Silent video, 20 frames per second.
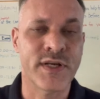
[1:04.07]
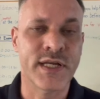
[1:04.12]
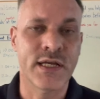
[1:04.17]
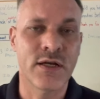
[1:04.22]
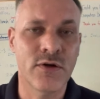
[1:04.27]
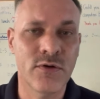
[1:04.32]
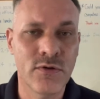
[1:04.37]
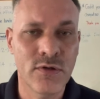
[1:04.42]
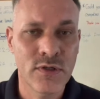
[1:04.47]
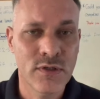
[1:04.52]

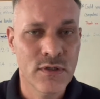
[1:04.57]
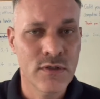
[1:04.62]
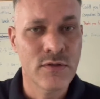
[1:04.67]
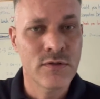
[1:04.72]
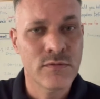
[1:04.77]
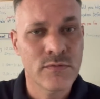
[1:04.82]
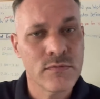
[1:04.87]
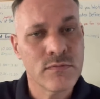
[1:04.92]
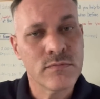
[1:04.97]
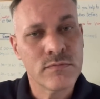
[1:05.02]
video
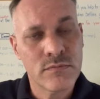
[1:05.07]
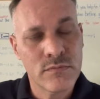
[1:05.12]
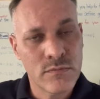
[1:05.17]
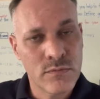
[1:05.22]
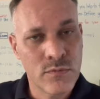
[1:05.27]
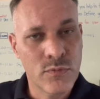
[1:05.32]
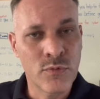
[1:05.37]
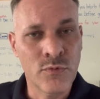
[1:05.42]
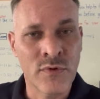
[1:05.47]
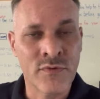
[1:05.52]

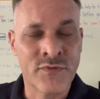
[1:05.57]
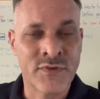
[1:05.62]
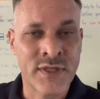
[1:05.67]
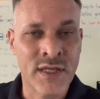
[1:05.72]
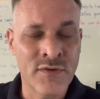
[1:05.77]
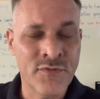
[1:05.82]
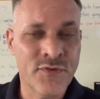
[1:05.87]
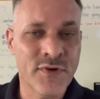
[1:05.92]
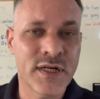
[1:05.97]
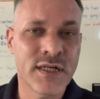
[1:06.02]
with
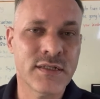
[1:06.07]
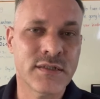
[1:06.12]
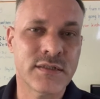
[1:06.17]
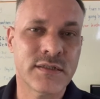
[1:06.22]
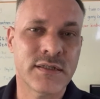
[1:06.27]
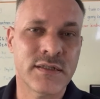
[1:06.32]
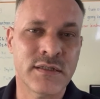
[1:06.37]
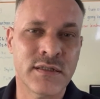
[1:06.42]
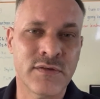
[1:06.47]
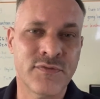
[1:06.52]

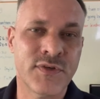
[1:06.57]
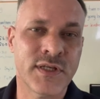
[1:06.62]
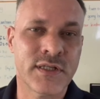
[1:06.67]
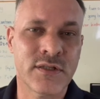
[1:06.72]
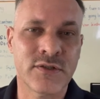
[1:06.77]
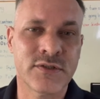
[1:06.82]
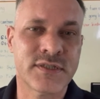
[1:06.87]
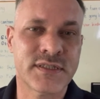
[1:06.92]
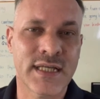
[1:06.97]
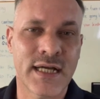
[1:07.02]
different
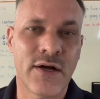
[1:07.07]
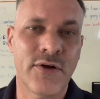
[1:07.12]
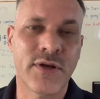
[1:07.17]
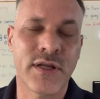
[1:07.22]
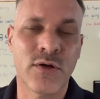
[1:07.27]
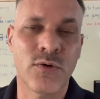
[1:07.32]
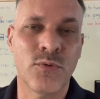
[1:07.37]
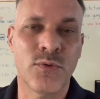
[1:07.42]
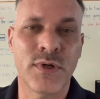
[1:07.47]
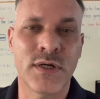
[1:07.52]
difficult
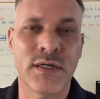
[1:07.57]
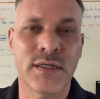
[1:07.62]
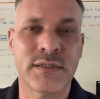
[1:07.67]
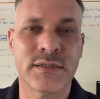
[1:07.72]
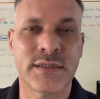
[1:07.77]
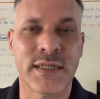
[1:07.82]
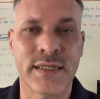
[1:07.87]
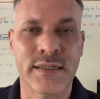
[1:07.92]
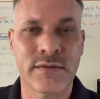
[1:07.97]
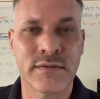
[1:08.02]
sounding
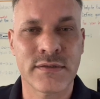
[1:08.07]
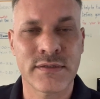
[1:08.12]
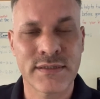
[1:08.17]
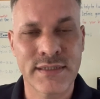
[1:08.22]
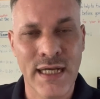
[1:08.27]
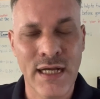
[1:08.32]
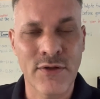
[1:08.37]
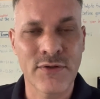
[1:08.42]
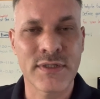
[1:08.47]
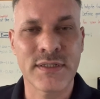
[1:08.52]
words that
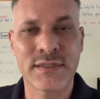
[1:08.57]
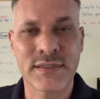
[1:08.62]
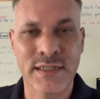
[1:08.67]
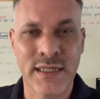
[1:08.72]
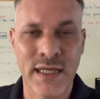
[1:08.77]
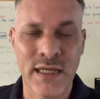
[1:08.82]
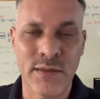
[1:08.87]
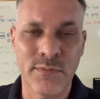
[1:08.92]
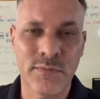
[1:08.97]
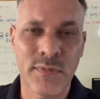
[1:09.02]
sound the
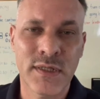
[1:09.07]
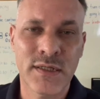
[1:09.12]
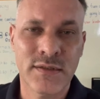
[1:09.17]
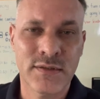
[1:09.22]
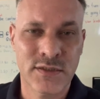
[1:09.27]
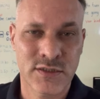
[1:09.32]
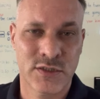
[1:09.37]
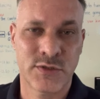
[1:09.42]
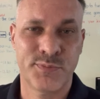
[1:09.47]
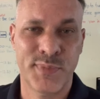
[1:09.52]
same,
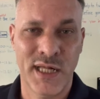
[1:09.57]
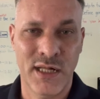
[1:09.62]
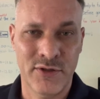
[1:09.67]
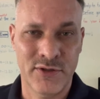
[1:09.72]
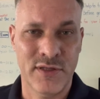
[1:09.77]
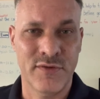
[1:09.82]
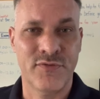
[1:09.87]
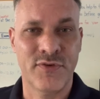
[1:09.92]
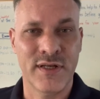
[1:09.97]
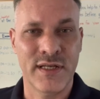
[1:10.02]

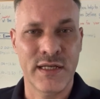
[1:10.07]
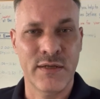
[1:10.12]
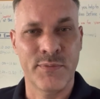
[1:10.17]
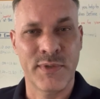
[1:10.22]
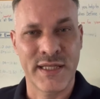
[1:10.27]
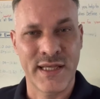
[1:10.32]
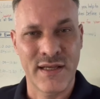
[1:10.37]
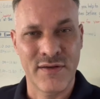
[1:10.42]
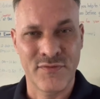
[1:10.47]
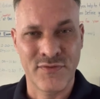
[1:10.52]
spelled differently,
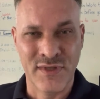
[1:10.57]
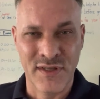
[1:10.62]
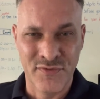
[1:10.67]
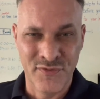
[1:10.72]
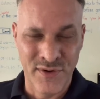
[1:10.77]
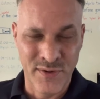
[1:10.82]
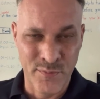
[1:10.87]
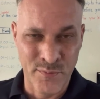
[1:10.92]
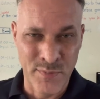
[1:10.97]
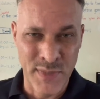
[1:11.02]
but they have
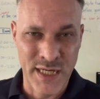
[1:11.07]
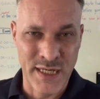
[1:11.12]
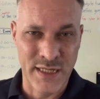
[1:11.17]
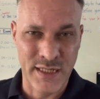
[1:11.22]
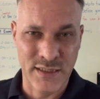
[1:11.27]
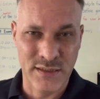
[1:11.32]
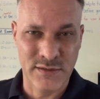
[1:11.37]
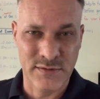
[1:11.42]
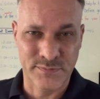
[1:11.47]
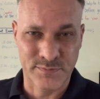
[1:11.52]
different
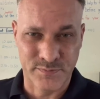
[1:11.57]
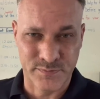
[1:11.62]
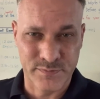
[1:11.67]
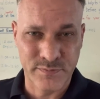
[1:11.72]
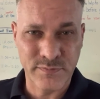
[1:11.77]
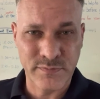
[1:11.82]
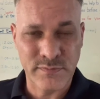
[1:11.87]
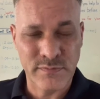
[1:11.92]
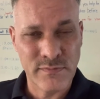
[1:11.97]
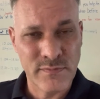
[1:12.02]
meanings.
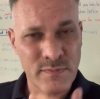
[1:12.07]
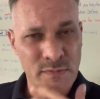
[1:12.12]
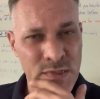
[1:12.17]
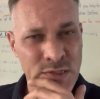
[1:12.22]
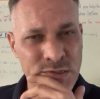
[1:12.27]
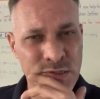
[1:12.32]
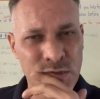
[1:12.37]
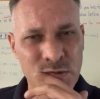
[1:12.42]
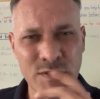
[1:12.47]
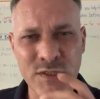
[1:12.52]

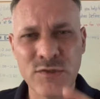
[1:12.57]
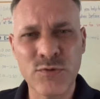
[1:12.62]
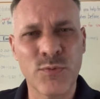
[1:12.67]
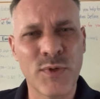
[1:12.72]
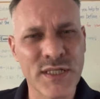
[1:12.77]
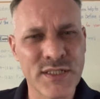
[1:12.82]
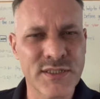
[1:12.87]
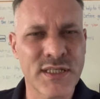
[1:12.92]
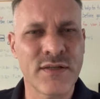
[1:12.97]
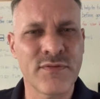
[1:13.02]
So just
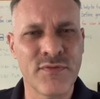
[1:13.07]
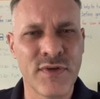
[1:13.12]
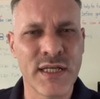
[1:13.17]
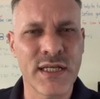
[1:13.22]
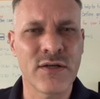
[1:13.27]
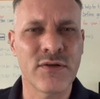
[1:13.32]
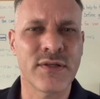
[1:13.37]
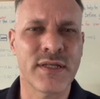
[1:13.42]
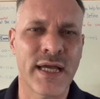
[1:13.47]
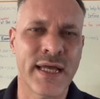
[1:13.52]
watch that
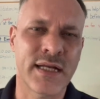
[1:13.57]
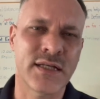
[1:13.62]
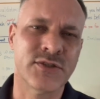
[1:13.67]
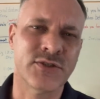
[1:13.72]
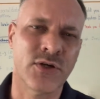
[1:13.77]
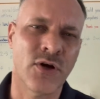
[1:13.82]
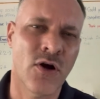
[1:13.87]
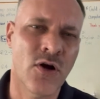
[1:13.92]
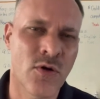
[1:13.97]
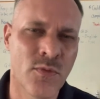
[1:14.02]
video. That is
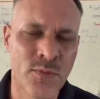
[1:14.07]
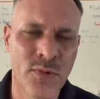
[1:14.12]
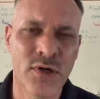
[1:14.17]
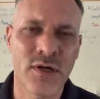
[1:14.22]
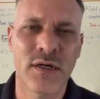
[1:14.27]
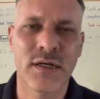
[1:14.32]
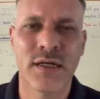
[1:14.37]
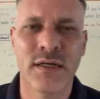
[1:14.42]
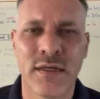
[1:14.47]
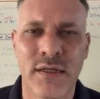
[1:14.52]
your
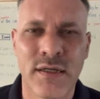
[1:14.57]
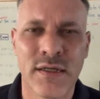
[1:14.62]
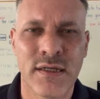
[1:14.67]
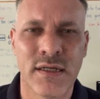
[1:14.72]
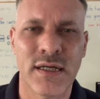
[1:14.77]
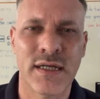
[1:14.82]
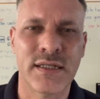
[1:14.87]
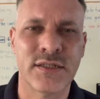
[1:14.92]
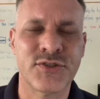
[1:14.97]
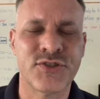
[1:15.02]
homework.
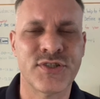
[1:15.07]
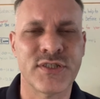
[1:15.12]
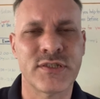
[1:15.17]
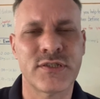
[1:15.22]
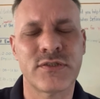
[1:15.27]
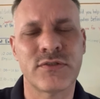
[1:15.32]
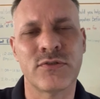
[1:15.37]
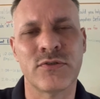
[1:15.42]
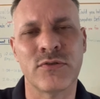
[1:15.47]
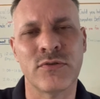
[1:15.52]
It's
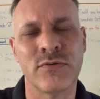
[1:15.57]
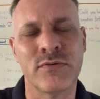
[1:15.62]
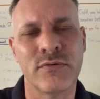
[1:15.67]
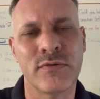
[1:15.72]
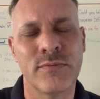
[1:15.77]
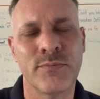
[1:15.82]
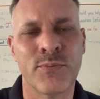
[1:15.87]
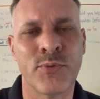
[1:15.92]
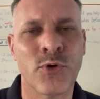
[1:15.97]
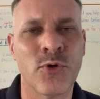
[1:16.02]
just to
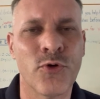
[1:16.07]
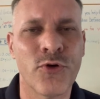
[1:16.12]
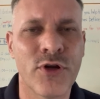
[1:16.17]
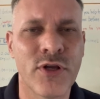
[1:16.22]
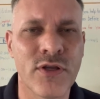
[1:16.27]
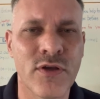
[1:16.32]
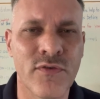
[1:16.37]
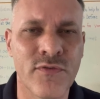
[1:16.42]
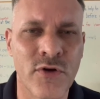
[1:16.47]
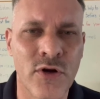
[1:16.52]

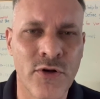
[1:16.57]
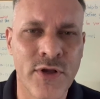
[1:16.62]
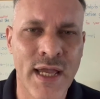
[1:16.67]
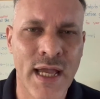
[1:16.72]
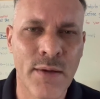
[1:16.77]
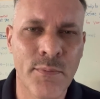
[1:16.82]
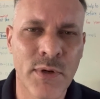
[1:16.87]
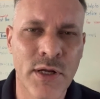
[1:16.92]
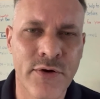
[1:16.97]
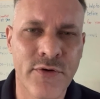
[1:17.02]
broaden your
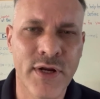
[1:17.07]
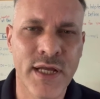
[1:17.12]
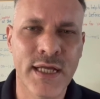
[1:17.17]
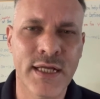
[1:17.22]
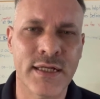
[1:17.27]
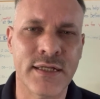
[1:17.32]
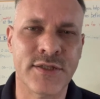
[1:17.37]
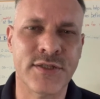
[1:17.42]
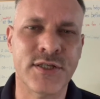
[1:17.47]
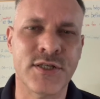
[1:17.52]
vocabulary
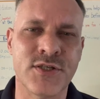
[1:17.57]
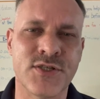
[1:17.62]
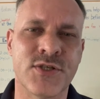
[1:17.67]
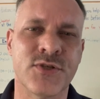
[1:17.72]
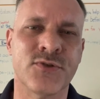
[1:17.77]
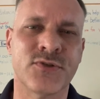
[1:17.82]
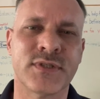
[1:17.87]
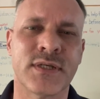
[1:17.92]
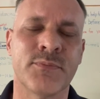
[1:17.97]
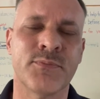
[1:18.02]
and teach
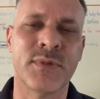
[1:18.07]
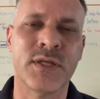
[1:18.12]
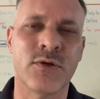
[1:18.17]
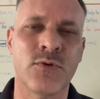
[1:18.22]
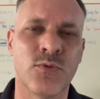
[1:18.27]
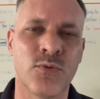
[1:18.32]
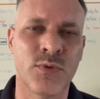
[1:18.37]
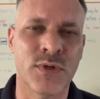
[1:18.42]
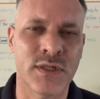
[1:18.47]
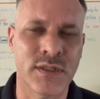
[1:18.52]
you some
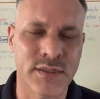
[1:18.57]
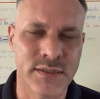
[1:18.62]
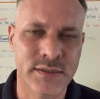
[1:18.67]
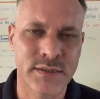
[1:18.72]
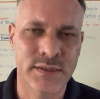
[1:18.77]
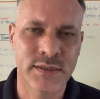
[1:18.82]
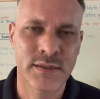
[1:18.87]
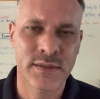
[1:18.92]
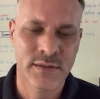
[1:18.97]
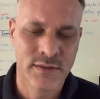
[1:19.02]
new
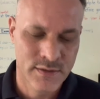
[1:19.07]
words.